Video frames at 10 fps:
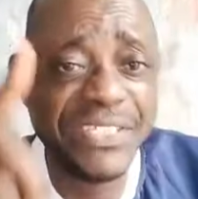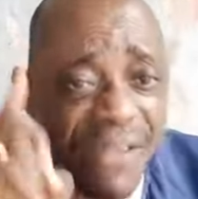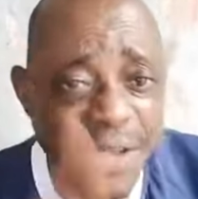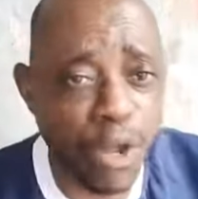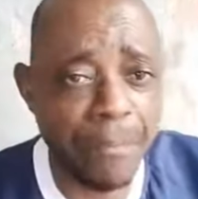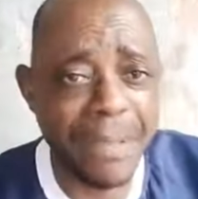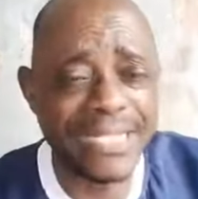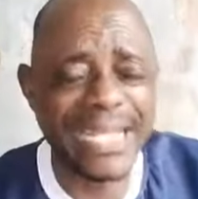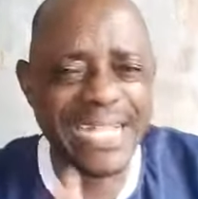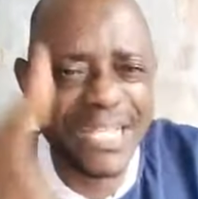
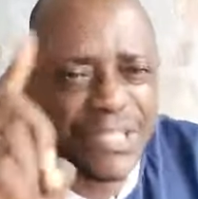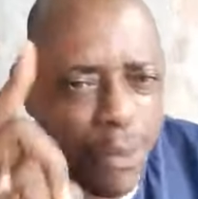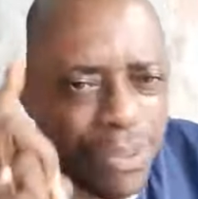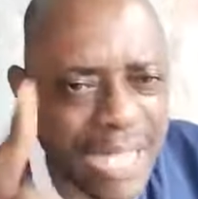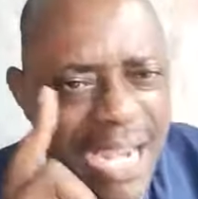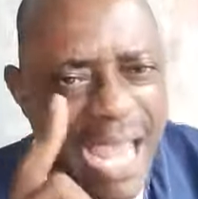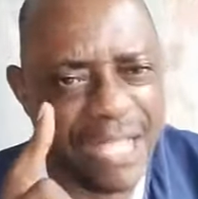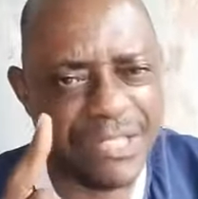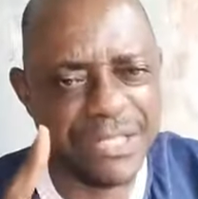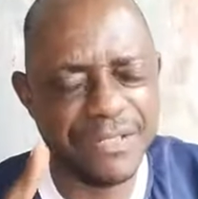development in the state without
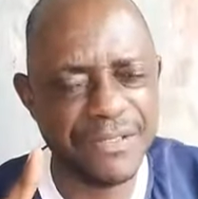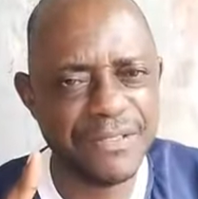light.